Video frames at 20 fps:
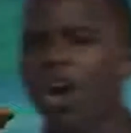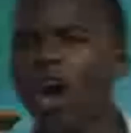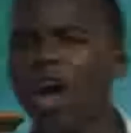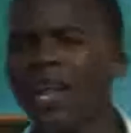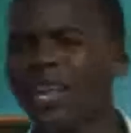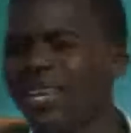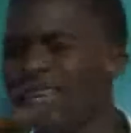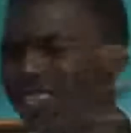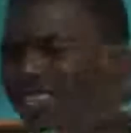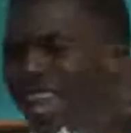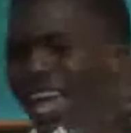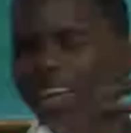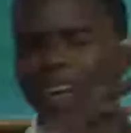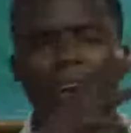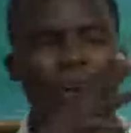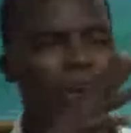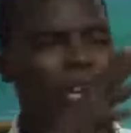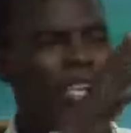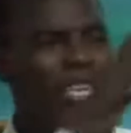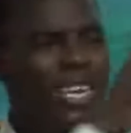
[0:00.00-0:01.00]
on. He's like,
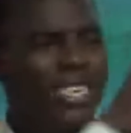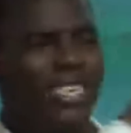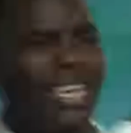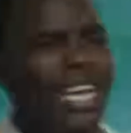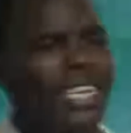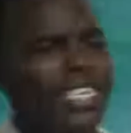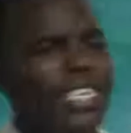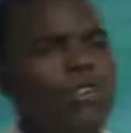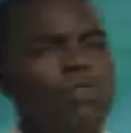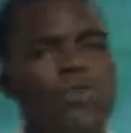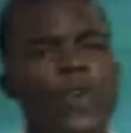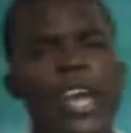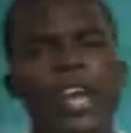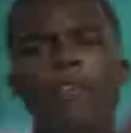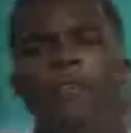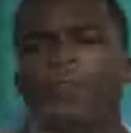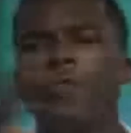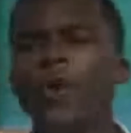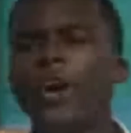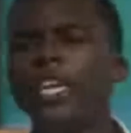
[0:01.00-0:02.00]
it says he
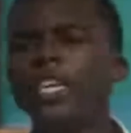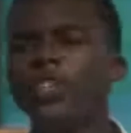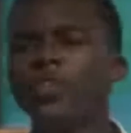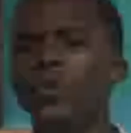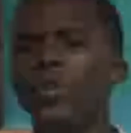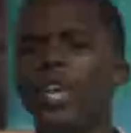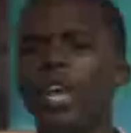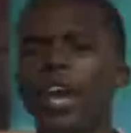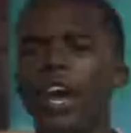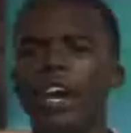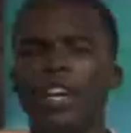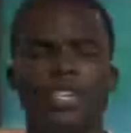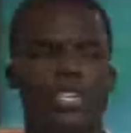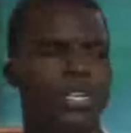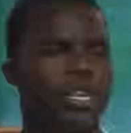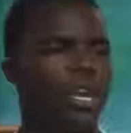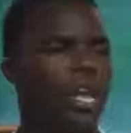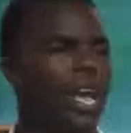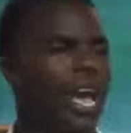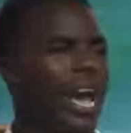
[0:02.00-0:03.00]
reigned 42 years.